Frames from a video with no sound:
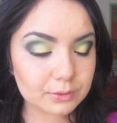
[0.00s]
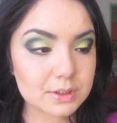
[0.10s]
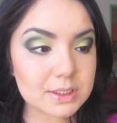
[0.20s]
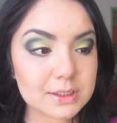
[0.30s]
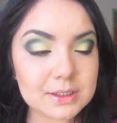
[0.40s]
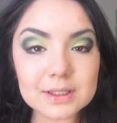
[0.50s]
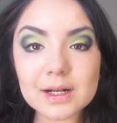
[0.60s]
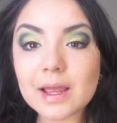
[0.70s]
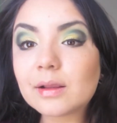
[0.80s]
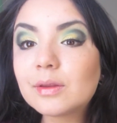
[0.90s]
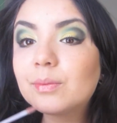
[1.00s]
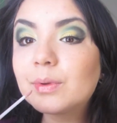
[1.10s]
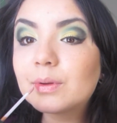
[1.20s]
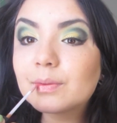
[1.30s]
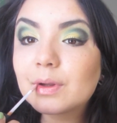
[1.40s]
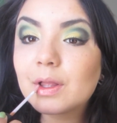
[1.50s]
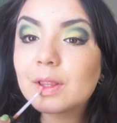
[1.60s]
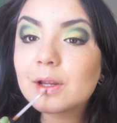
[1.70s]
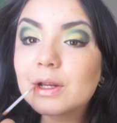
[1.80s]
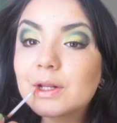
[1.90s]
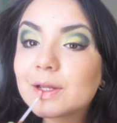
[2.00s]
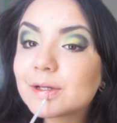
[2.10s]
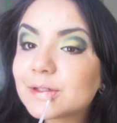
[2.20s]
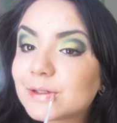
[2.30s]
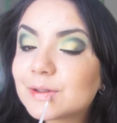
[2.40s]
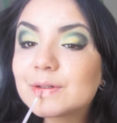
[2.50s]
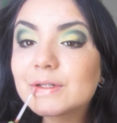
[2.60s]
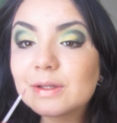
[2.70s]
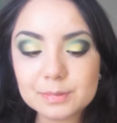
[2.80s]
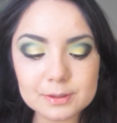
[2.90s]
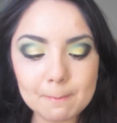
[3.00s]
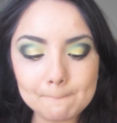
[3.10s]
This is just going to add a little bit of color and texture to our lips.